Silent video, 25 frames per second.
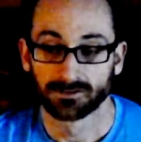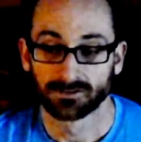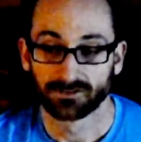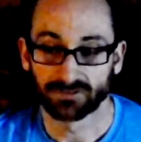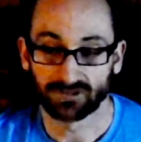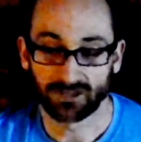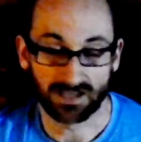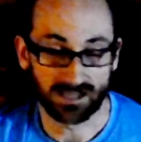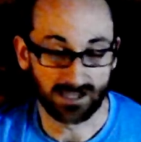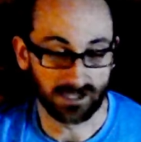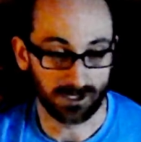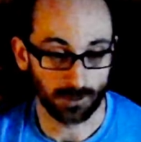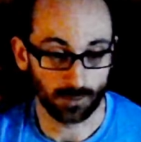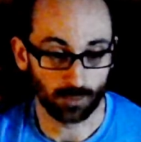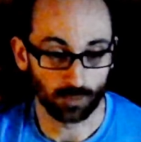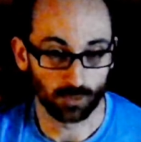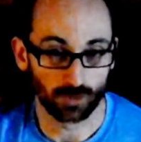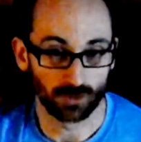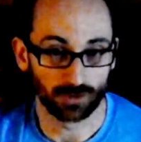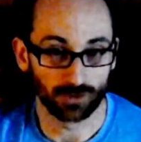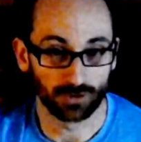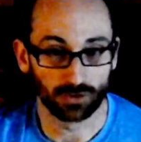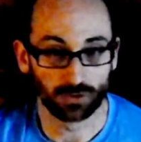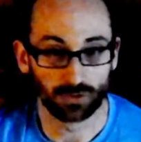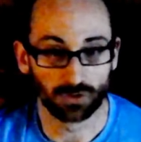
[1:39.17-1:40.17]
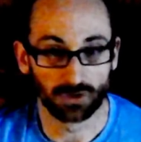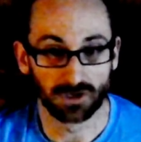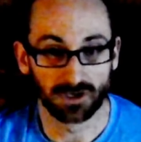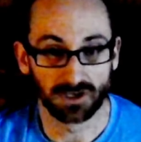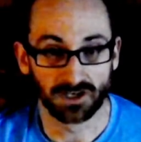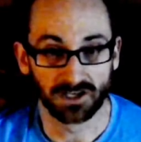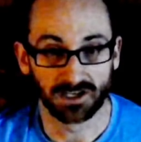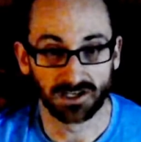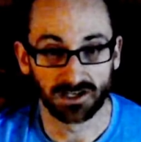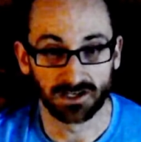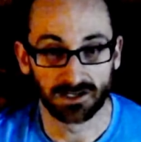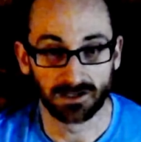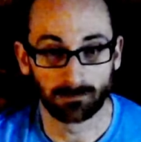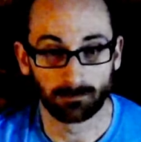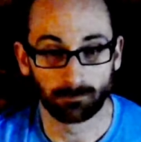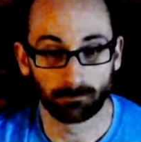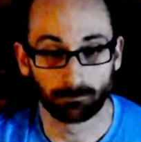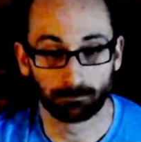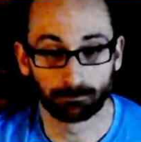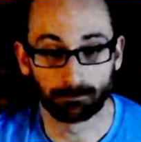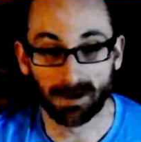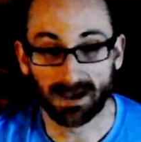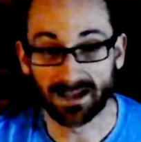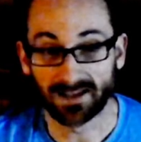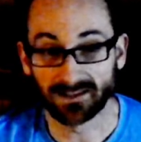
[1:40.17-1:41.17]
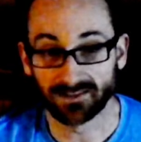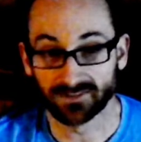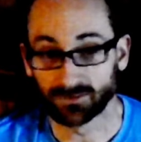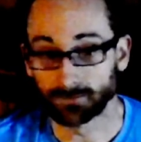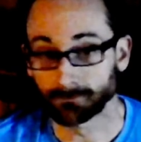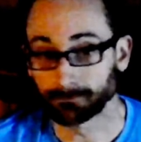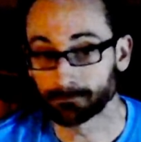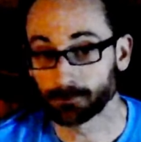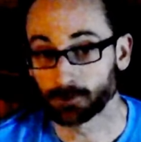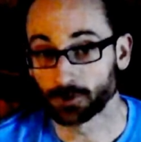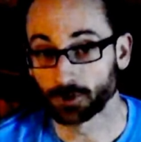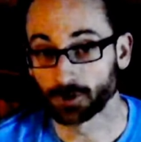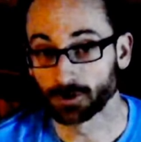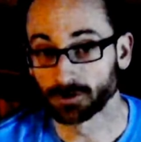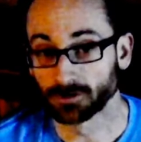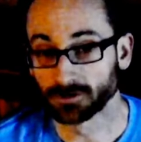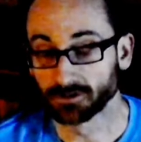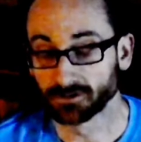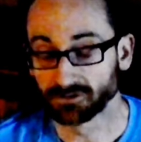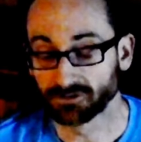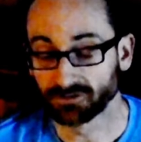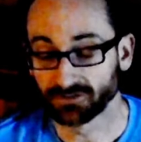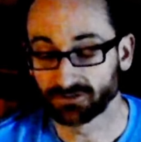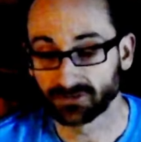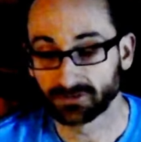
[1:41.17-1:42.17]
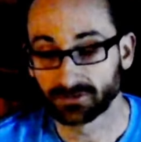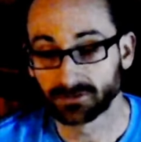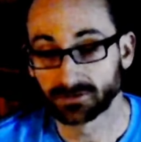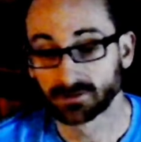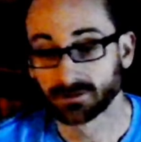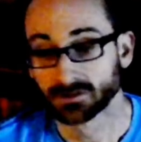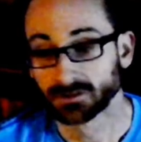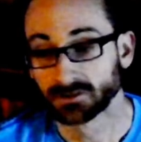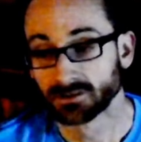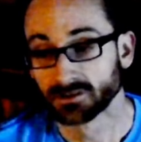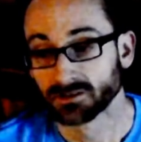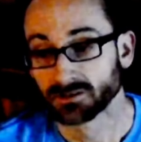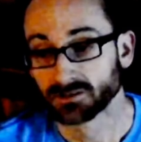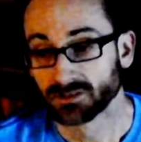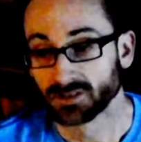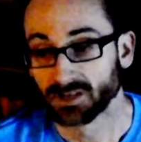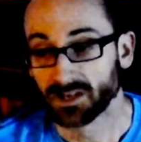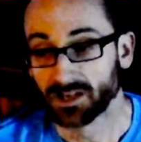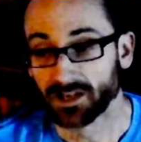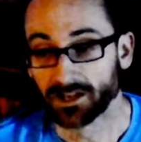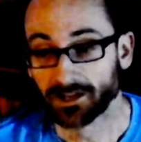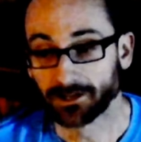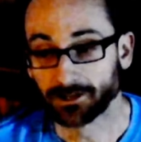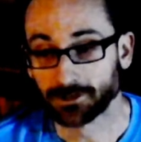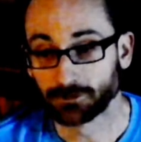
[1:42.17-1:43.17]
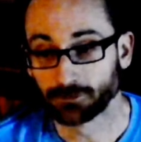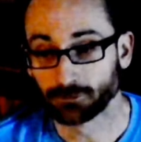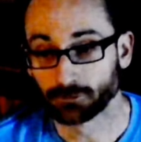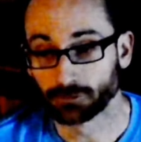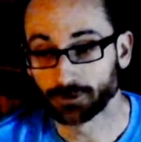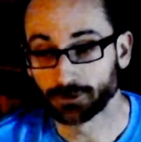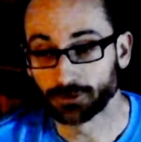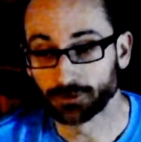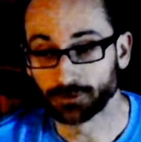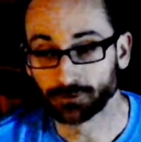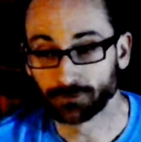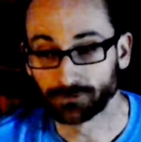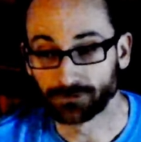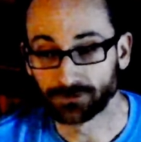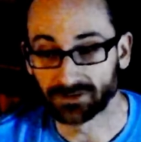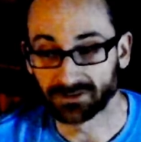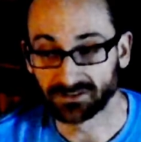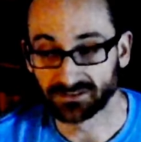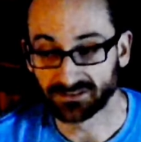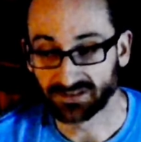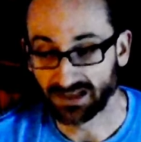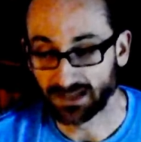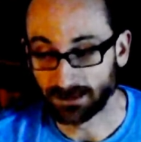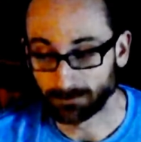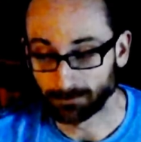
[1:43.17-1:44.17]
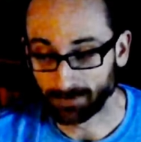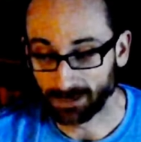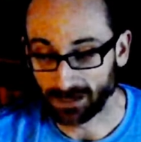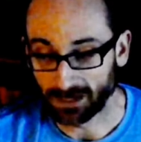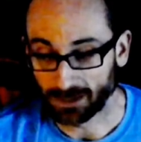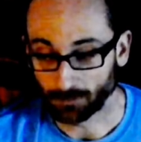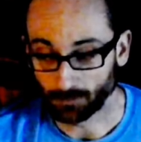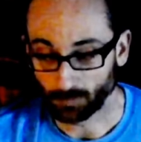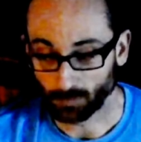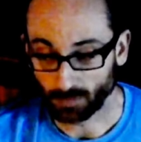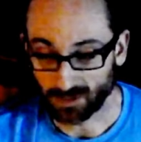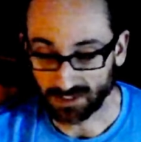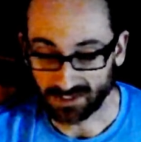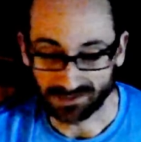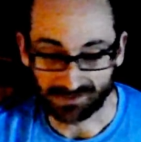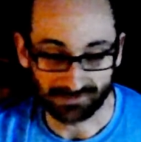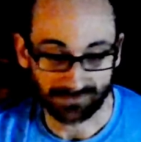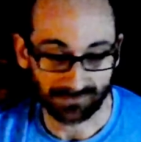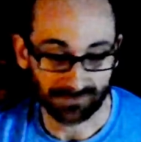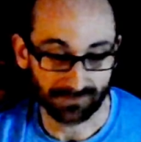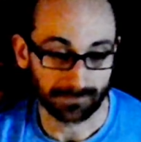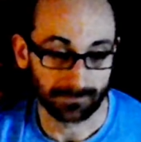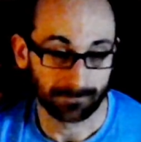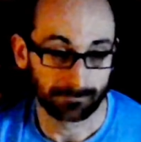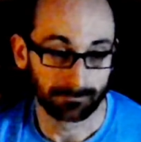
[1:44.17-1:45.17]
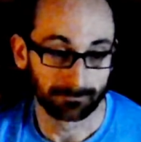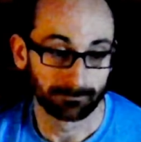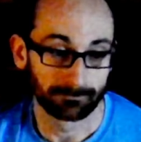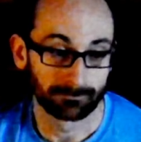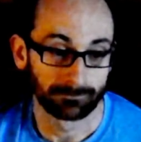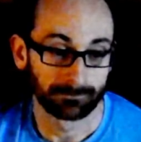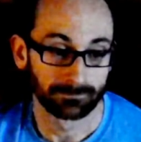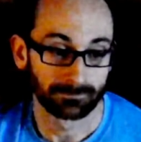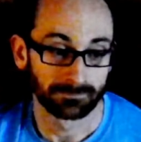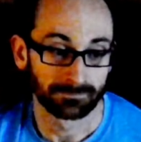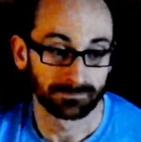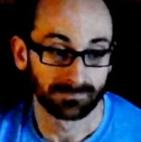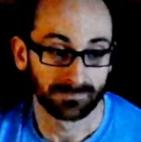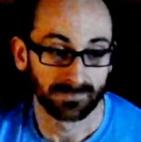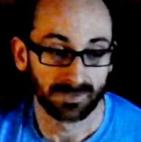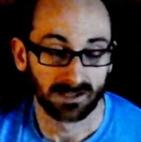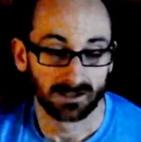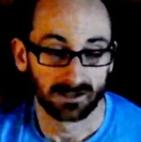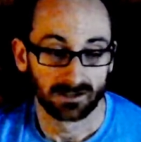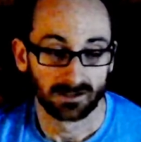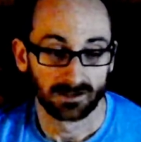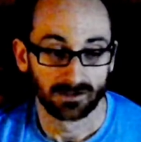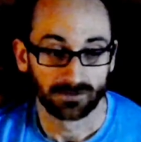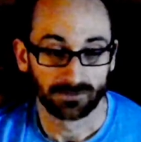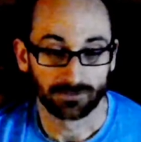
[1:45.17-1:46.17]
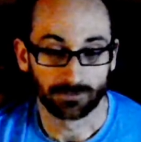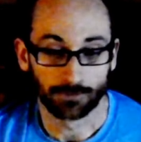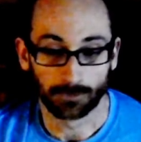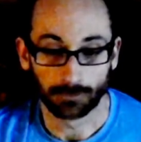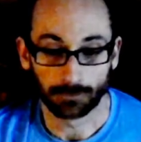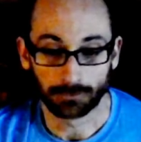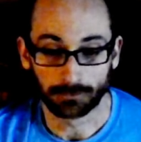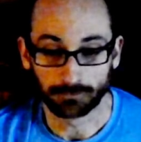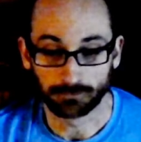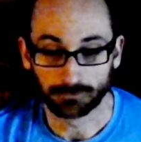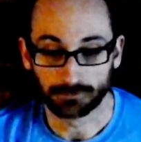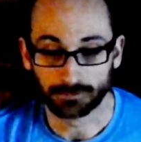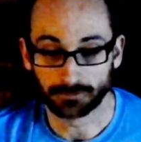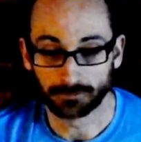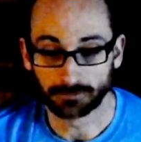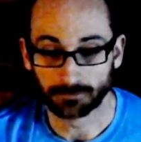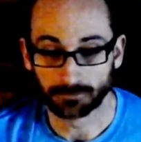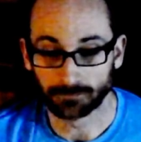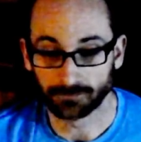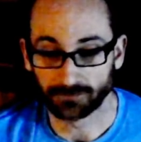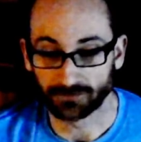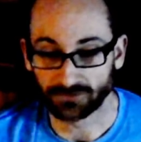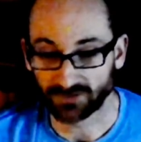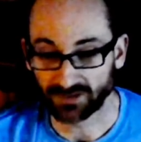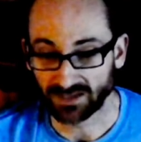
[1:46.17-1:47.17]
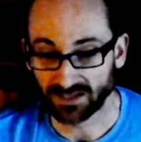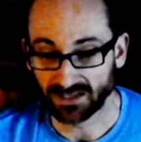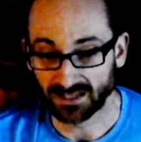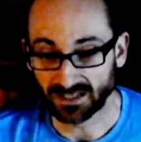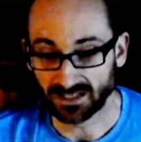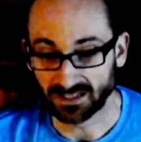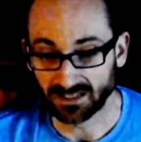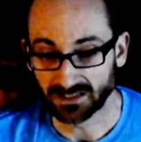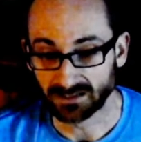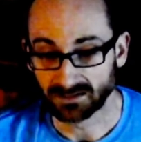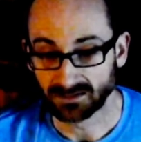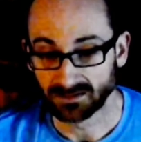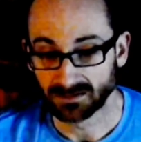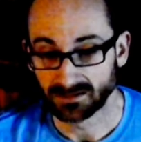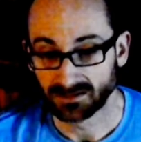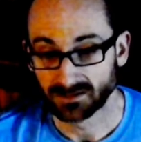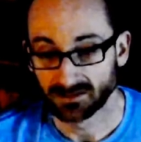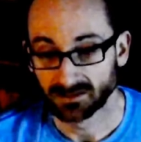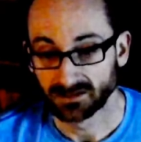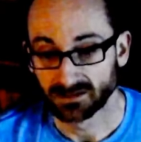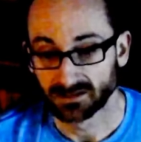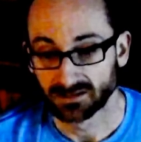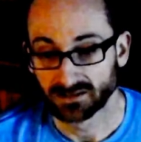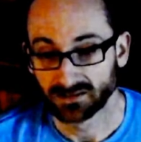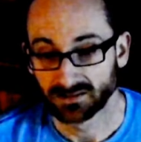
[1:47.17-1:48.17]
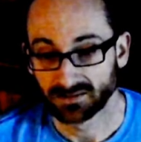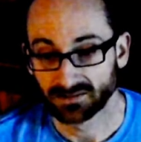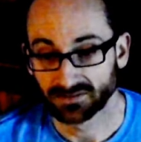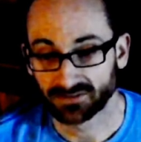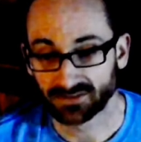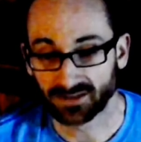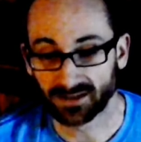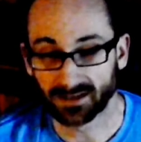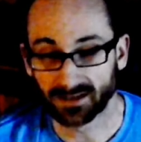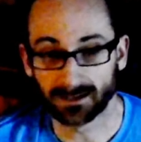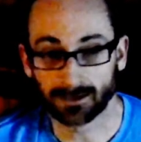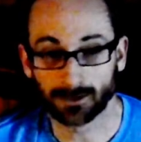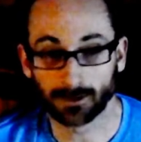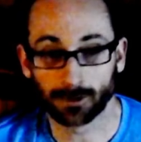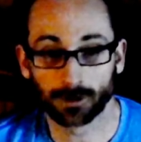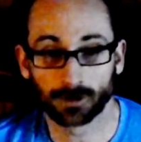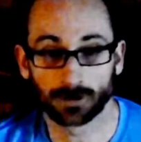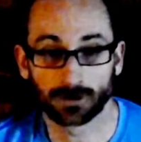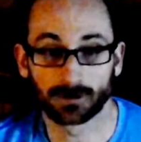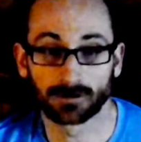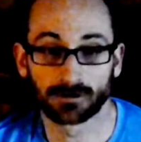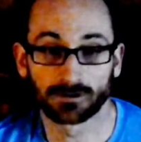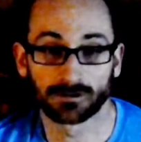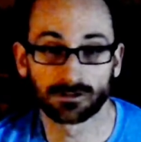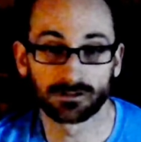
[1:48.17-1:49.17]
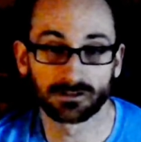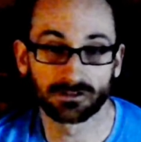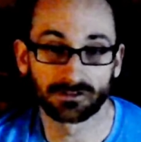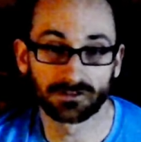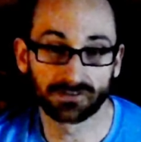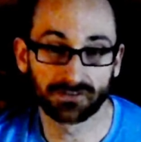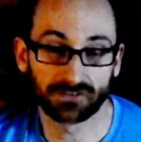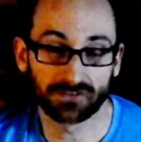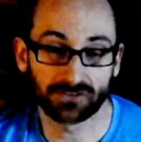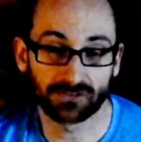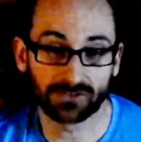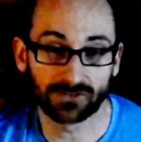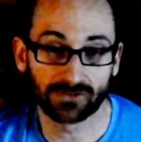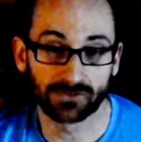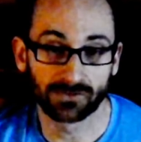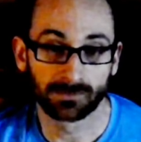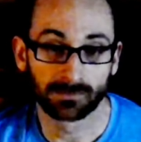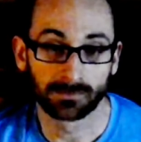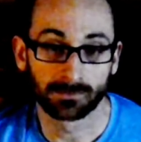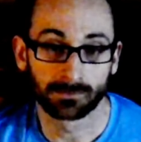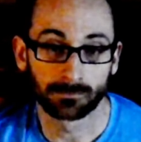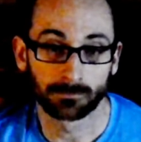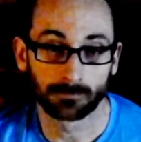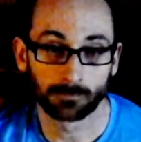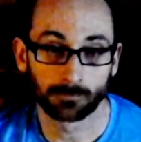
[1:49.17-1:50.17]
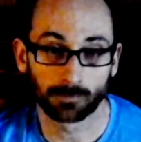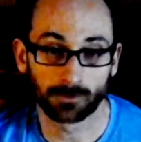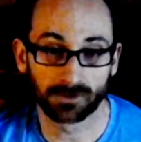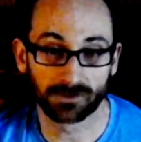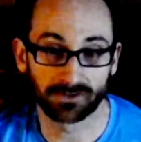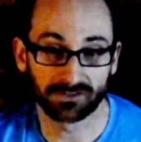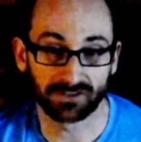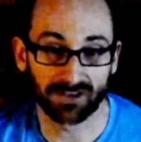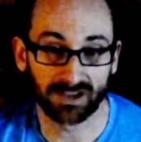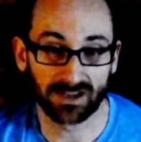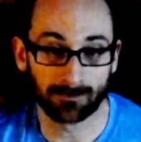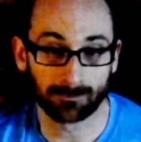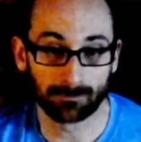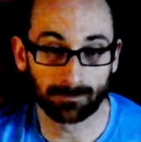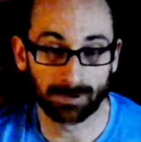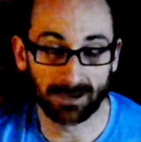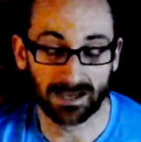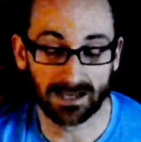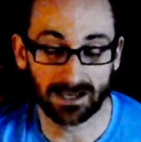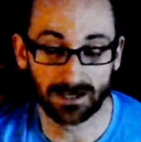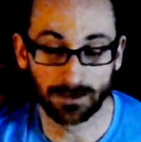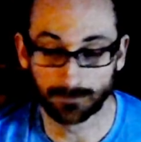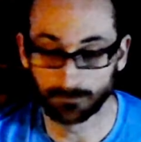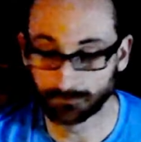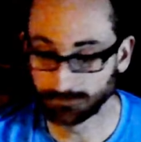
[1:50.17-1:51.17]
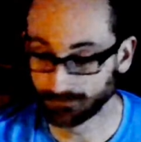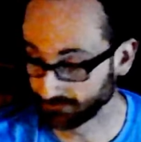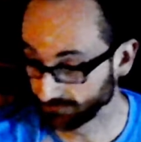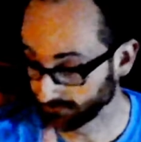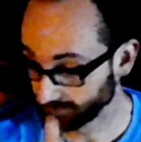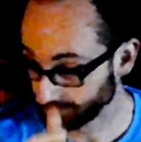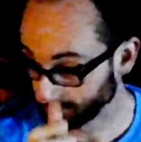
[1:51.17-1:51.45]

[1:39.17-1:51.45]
Say you were doing bicep curls and you were using 10-pound weights. So you do, say, 10 curls with the 10 pounds.